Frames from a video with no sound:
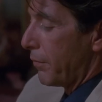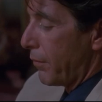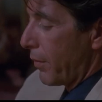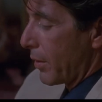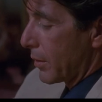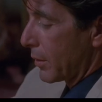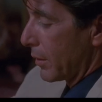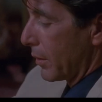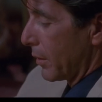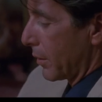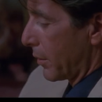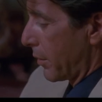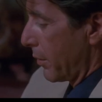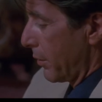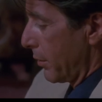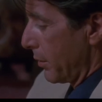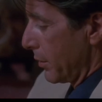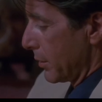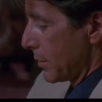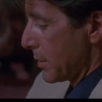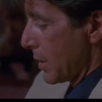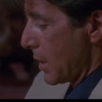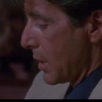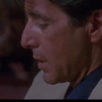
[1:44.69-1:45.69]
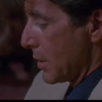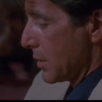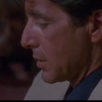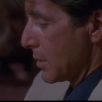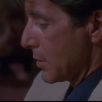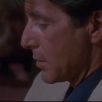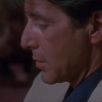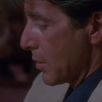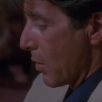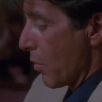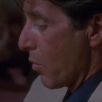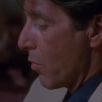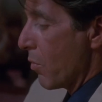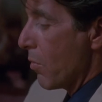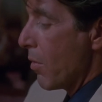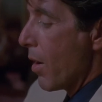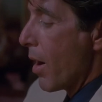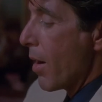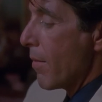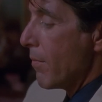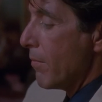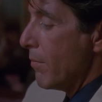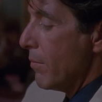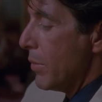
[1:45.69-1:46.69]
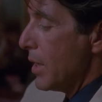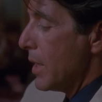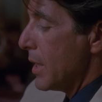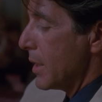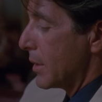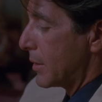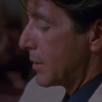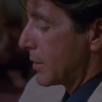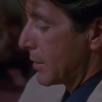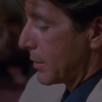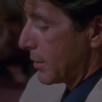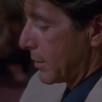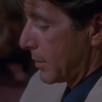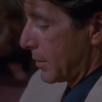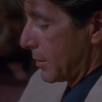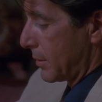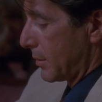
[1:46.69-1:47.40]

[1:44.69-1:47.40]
fuck little girls? So be it.